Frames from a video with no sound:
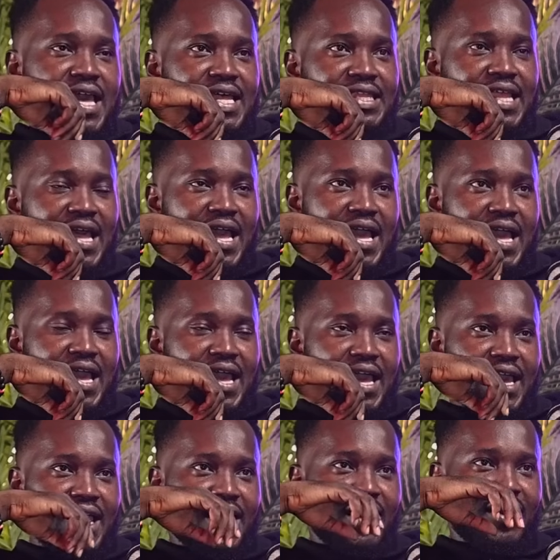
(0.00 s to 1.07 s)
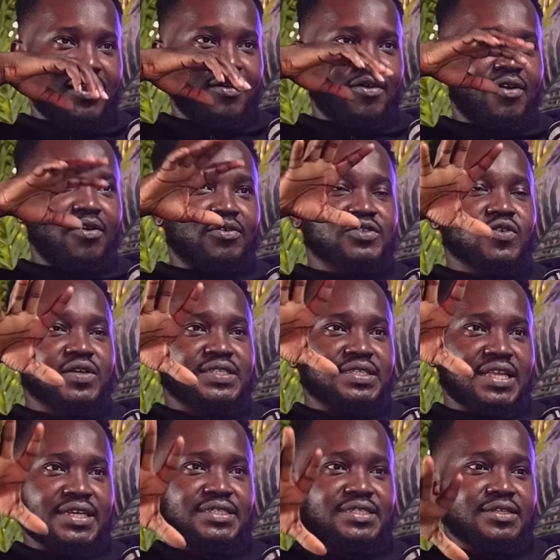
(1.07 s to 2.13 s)
Na so it's
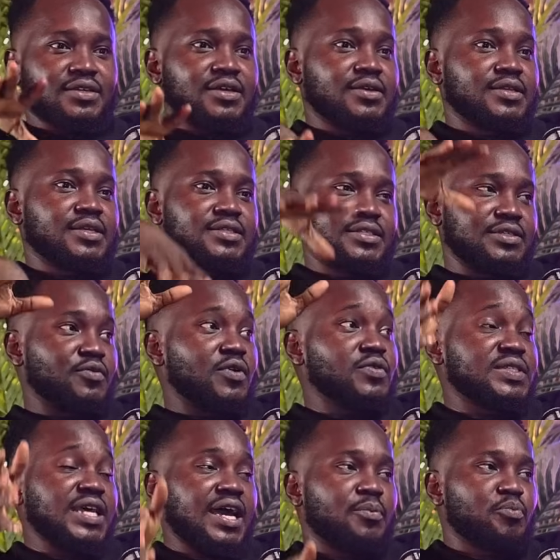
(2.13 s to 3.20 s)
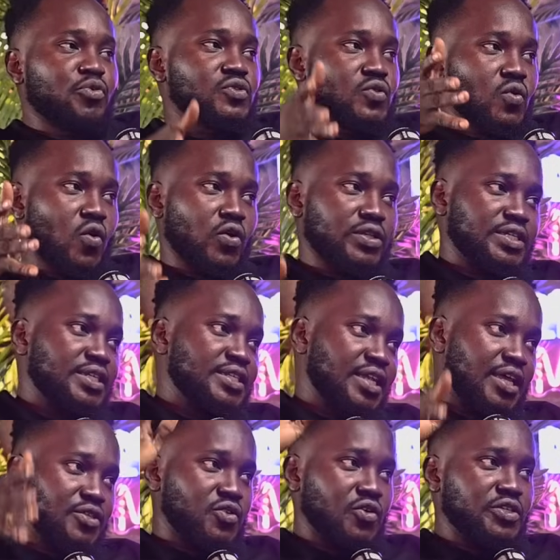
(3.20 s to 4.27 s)
nice. Inti won sa protocol ni
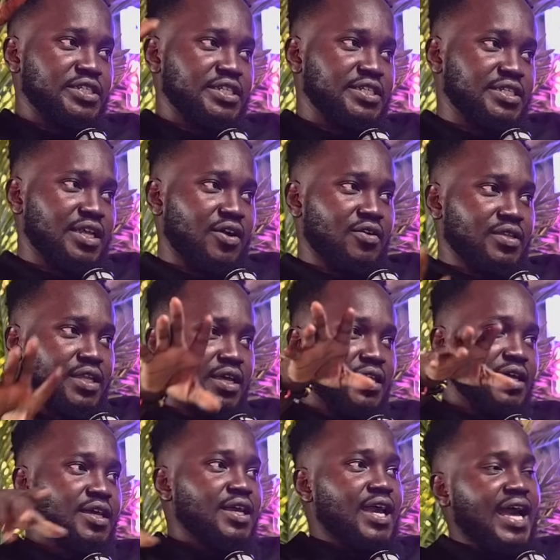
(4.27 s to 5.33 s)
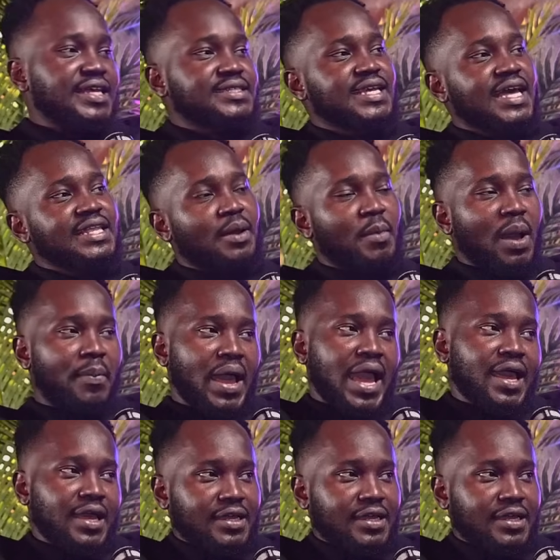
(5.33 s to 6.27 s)
na sorry change na and sa na maba.